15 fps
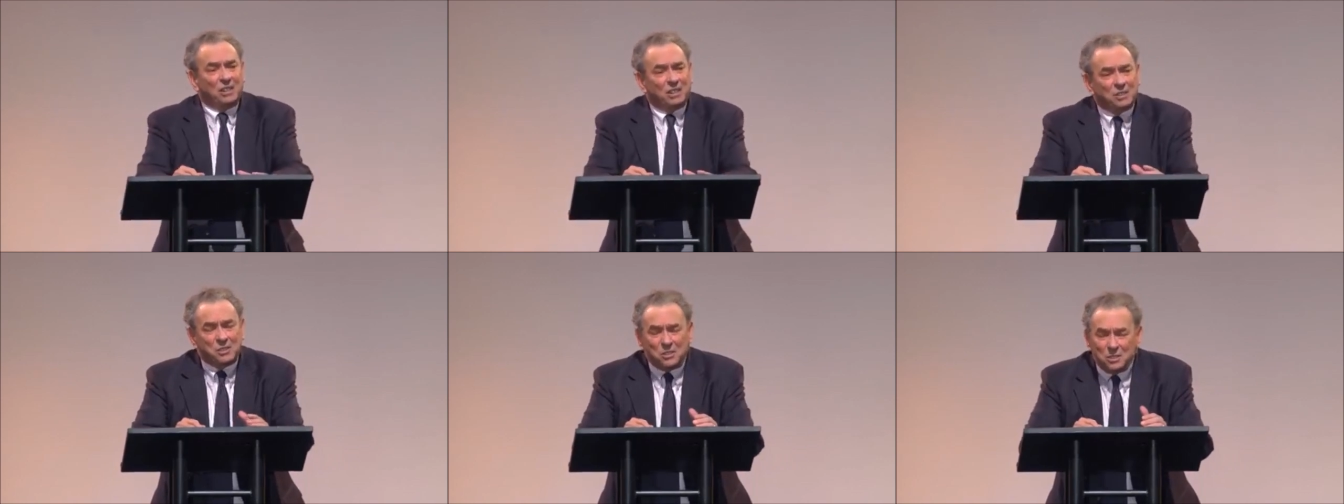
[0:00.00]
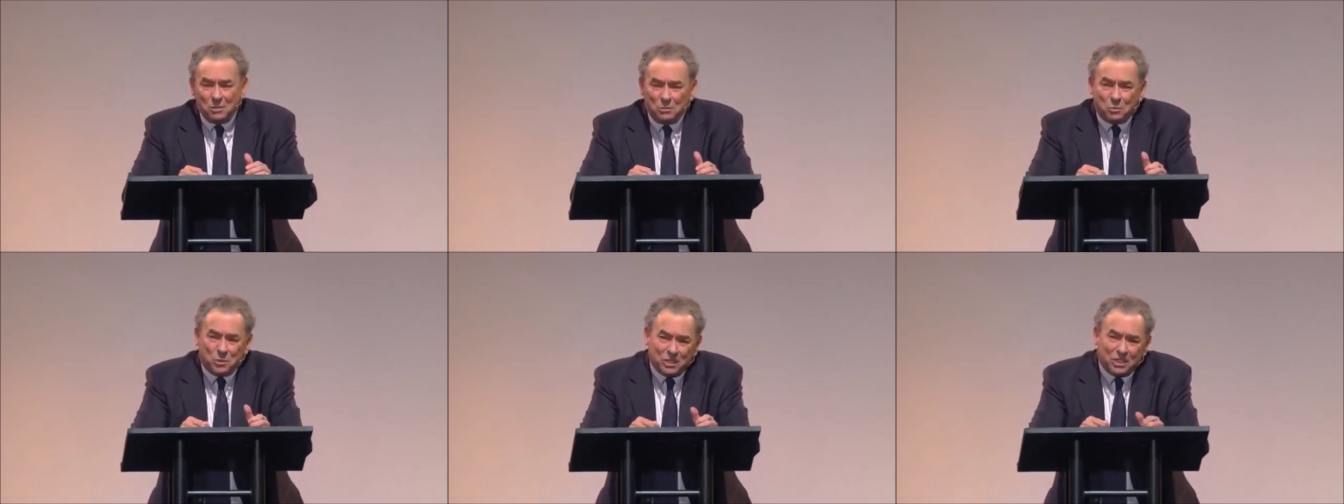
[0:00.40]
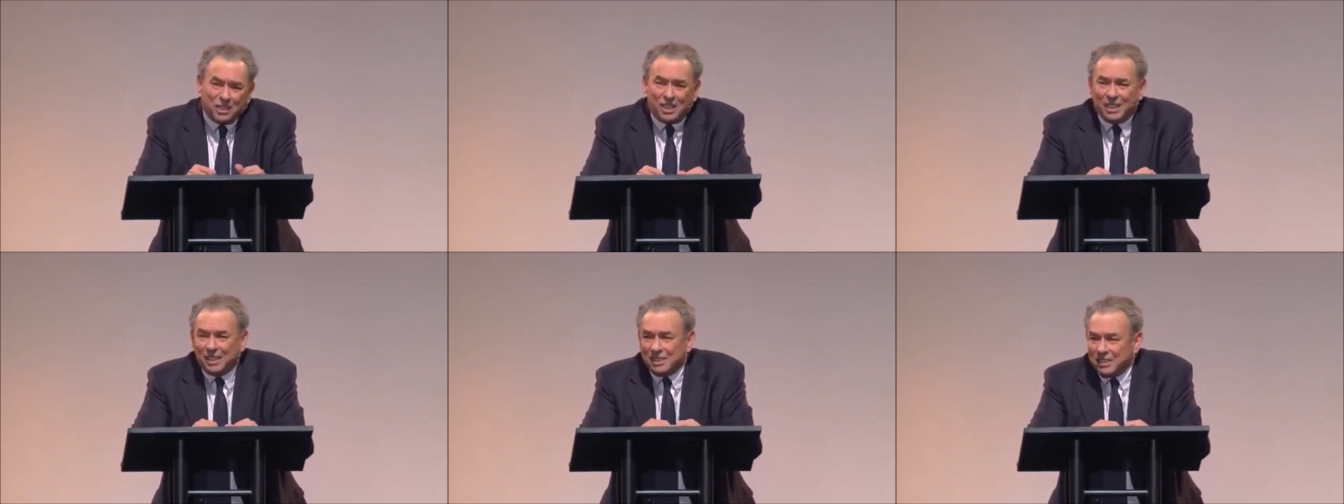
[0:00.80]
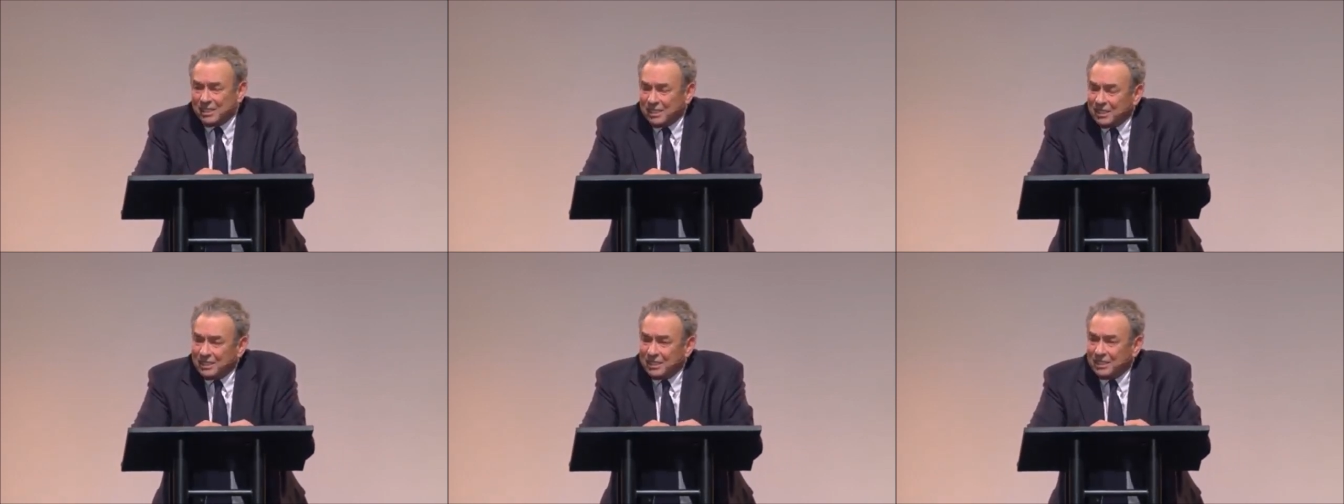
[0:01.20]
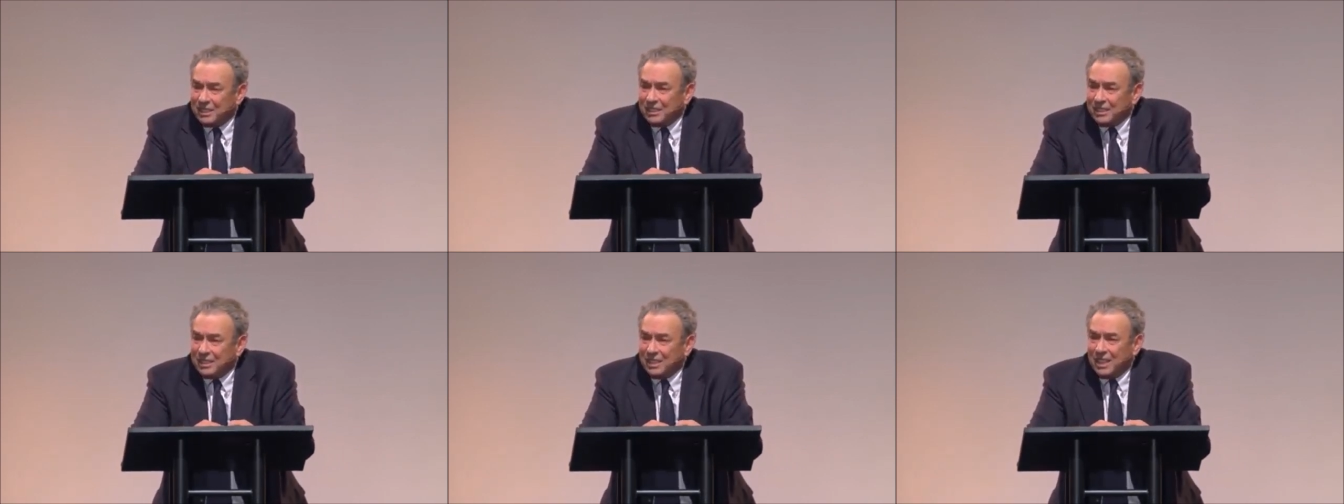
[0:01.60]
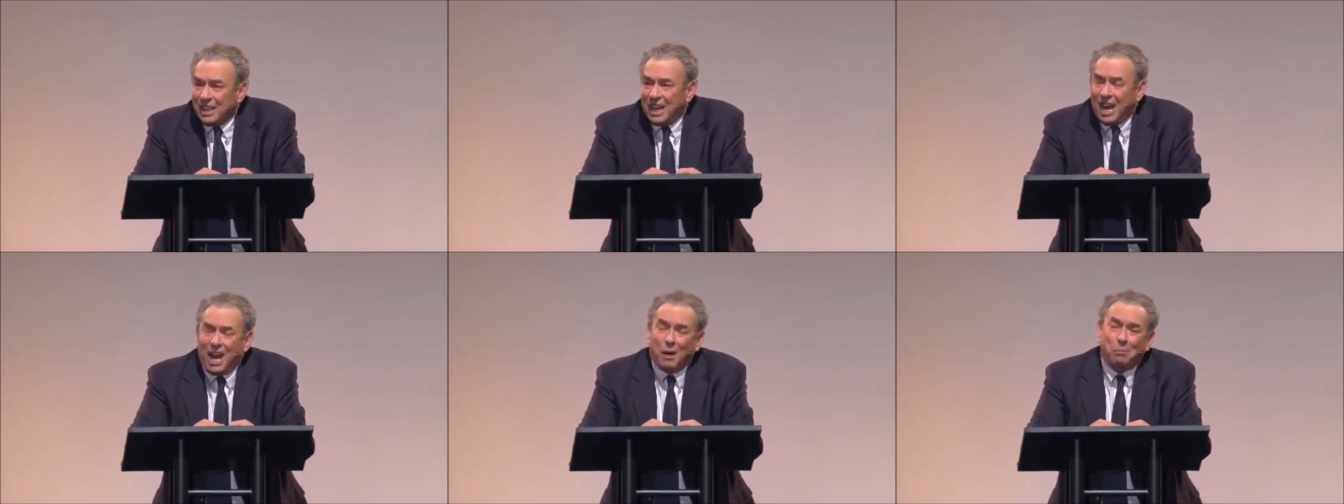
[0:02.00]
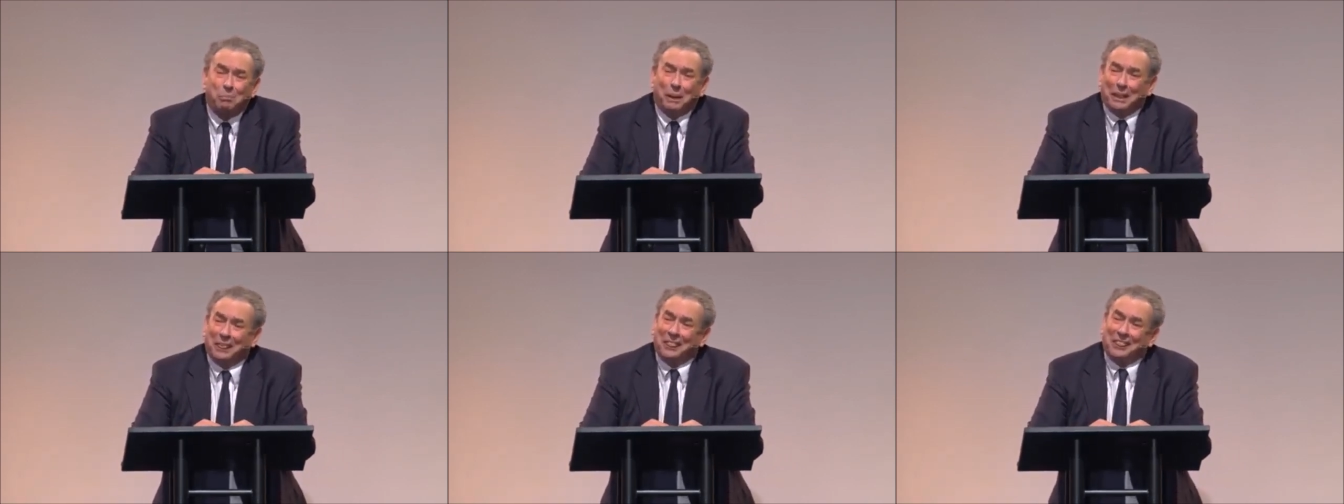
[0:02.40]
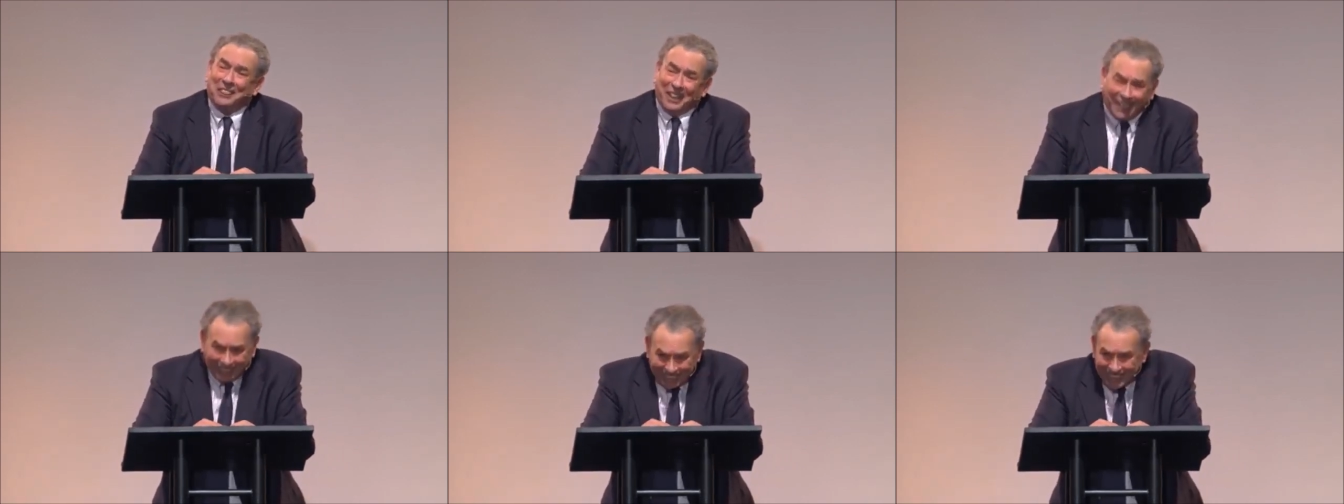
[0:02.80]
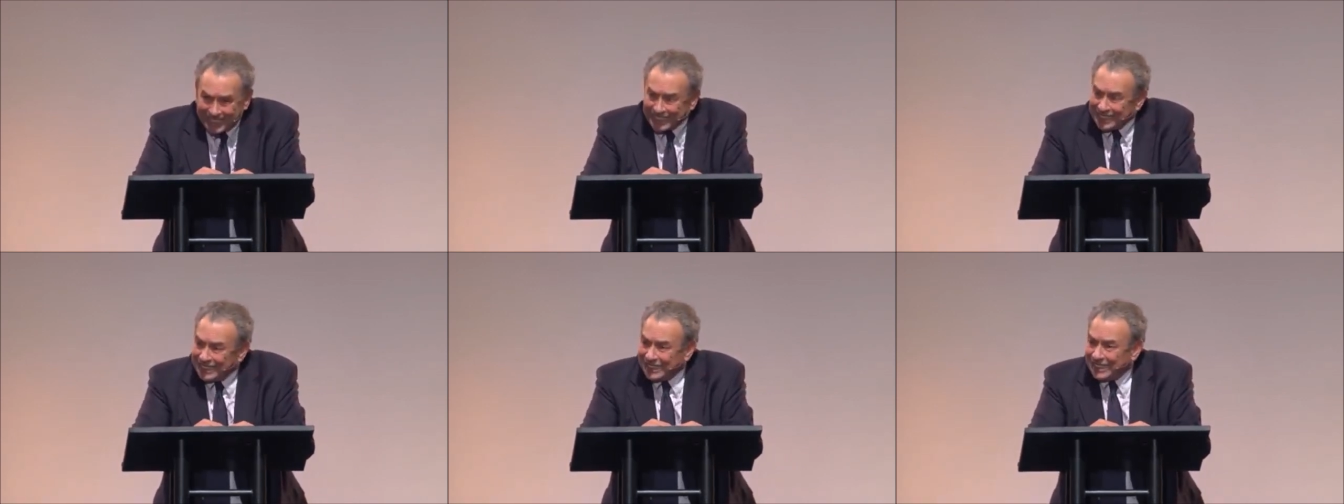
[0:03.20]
Dawkins, do you realize how pathetic